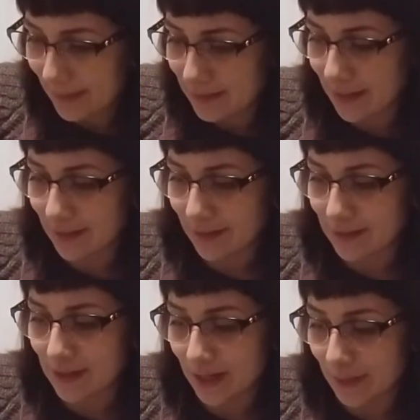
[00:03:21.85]
Talia
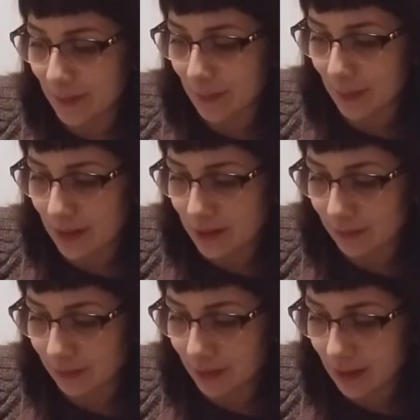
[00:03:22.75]
dug up a bunch
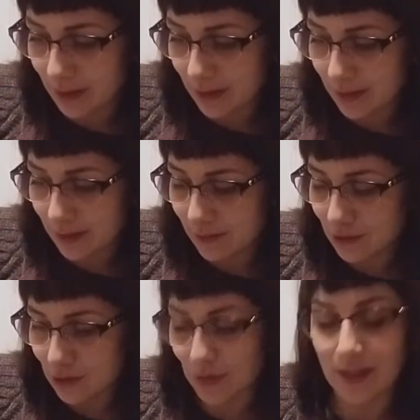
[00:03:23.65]
of long,
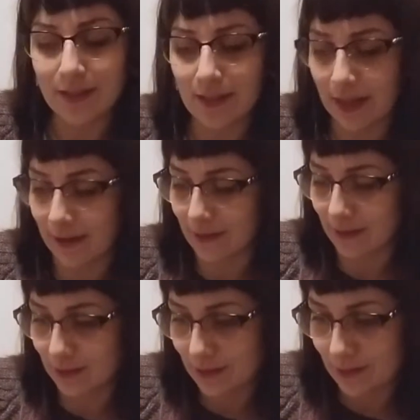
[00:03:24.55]
straight
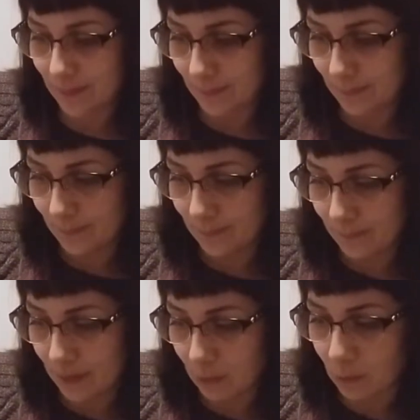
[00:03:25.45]
carrots.
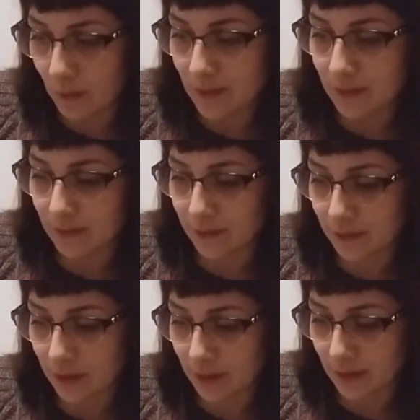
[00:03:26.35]
Wonderful,
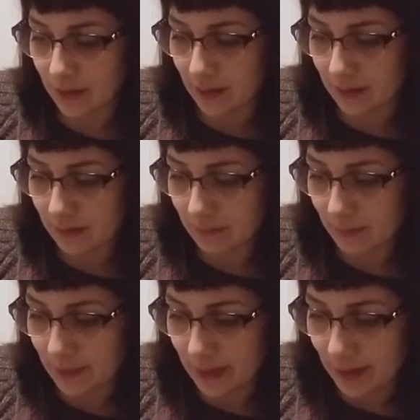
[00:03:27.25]
she thought,
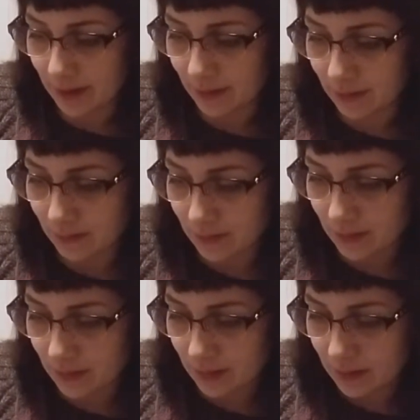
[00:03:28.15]
but now
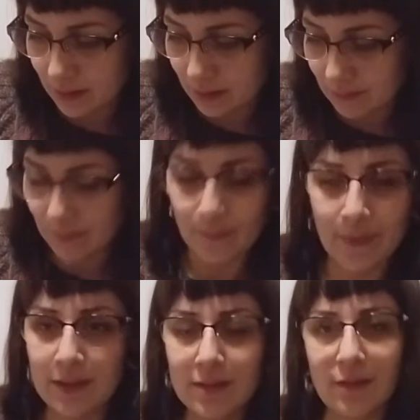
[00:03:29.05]

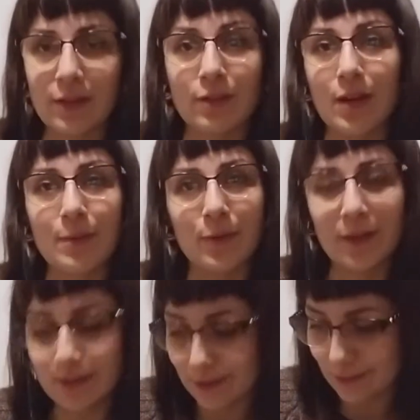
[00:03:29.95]
that's not what Grandma
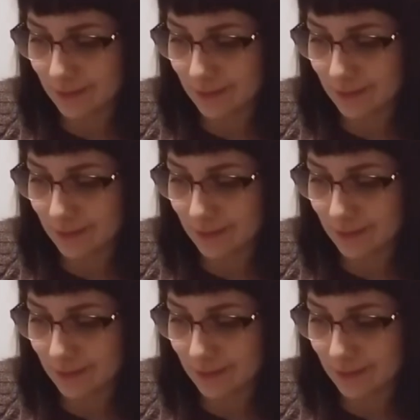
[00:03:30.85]
wants.